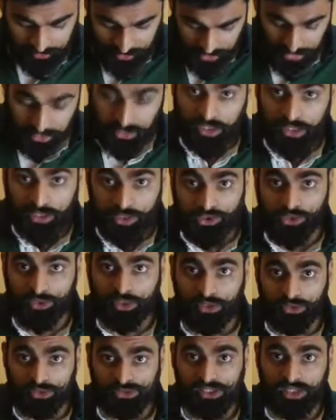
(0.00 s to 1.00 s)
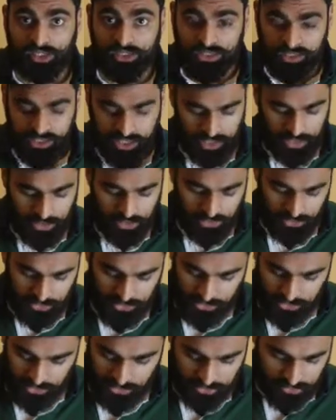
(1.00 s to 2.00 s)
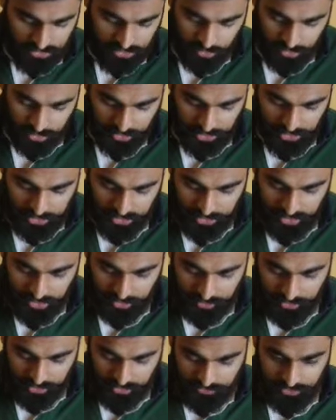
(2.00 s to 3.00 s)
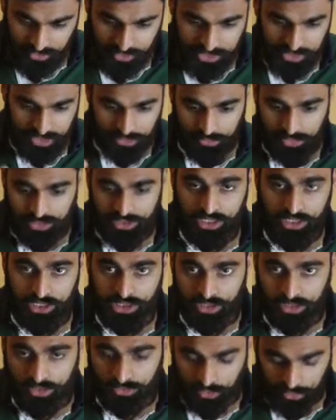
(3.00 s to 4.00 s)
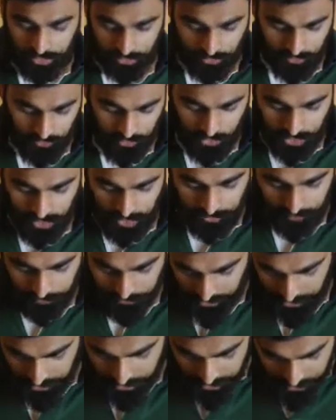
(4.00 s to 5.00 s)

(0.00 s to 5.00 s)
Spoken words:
It literally looks like sand. You put it in the cup and you've got sedimentation in the bottom of your cup.